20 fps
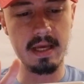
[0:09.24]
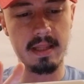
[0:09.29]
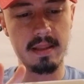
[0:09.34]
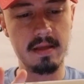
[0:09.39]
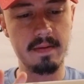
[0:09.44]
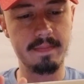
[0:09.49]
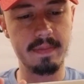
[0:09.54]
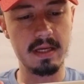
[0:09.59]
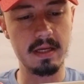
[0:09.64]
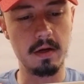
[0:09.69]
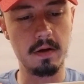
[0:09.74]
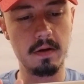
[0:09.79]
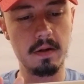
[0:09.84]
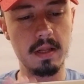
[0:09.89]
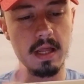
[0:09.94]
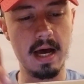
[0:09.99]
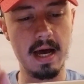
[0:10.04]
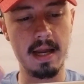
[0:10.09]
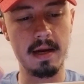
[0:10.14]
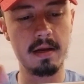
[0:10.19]
in the bit.
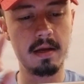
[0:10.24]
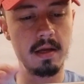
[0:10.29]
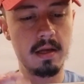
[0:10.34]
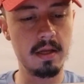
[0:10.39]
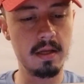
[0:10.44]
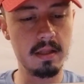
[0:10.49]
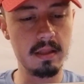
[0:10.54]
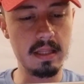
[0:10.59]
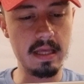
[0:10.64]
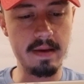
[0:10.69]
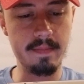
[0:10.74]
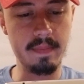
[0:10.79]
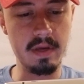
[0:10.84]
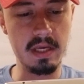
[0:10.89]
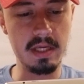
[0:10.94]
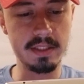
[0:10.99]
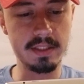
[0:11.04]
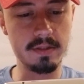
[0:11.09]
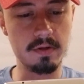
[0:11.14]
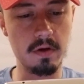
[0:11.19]
Hold on. Let
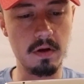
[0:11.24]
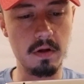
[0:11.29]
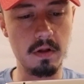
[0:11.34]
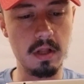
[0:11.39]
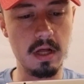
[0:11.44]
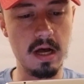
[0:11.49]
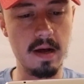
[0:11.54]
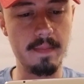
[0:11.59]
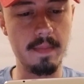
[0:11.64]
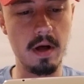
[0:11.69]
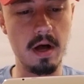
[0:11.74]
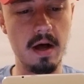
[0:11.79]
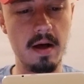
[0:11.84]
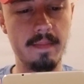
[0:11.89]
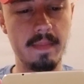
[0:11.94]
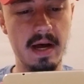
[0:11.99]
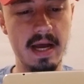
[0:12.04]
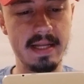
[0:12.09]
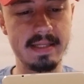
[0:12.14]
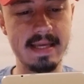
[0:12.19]
me scroll up
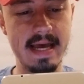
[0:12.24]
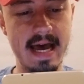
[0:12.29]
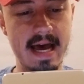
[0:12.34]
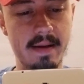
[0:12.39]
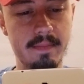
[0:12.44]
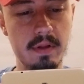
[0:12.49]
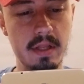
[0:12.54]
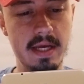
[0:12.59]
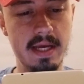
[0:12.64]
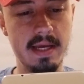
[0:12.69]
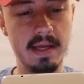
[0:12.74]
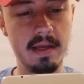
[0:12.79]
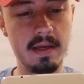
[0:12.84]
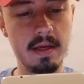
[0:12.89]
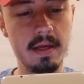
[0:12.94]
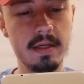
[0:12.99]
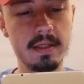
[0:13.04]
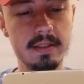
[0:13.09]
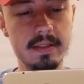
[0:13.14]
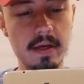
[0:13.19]
on my tablet
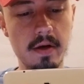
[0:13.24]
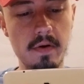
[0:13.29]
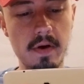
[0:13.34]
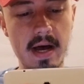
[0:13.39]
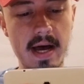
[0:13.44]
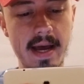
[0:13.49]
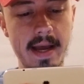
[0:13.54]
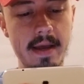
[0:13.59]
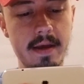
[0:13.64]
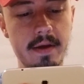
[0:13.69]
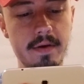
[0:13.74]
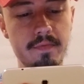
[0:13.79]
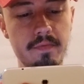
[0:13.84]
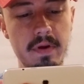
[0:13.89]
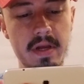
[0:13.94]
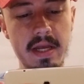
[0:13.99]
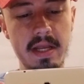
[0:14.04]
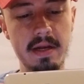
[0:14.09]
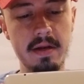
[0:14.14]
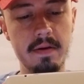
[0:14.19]
so I could
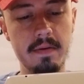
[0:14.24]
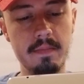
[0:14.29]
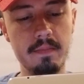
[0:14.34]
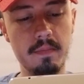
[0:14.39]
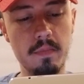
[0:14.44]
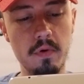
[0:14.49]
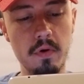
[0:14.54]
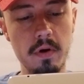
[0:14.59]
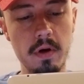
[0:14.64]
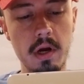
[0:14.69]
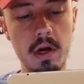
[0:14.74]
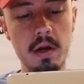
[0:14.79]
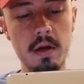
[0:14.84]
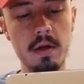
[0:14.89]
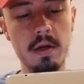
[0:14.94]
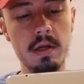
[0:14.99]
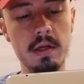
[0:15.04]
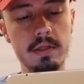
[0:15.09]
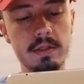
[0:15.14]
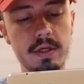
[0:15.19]
read more
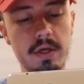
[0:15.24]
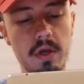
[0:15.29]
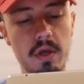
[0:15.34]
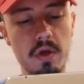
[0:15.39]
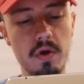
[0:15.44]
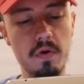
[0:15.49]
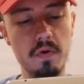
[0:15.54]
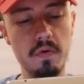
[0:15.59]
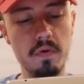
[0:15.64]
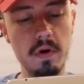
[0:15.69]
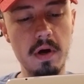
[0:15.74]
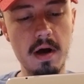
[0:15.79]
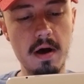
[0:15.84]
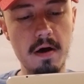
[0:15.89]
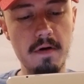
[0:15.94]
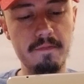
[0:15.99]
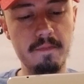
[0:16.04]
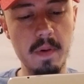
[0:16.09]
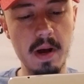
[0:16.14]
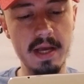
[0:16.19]
to you
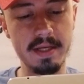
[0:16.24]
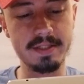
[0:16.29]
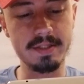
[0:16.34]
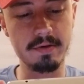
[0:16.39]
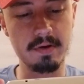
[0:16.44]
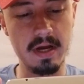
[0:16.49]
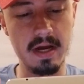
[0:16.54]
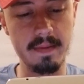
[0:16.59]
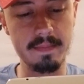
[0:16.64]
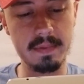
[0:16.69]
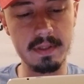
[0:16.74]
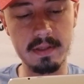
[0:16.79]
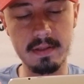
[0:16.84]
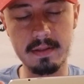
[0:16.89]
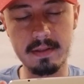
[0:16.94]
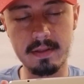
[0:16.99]
off my script.